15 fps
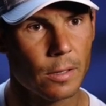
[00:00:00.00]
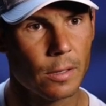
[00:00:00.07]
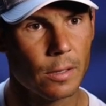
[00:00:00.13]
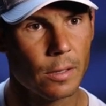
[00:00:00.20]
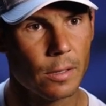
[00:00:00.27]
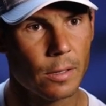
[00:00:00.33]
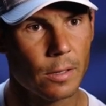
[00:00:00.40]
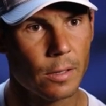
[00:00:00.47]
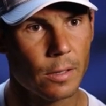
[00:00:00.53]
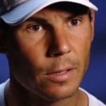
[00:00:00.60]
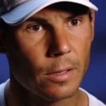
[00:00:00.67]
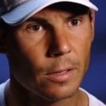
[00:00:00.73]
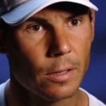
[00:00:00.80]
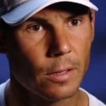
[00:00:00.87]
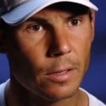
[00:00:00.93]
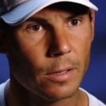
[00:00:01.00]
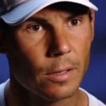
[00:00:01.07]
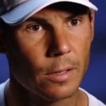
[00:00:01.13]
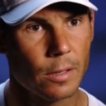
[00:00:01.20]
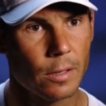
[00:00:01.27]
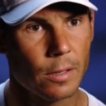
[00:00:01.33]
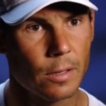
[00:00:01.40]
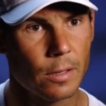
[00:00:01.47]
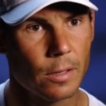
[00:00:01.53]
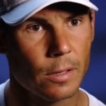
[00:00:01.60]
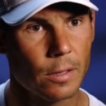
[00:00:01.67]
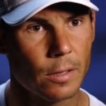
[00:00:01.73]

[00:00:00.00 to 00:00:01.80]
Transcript: (no one is talking)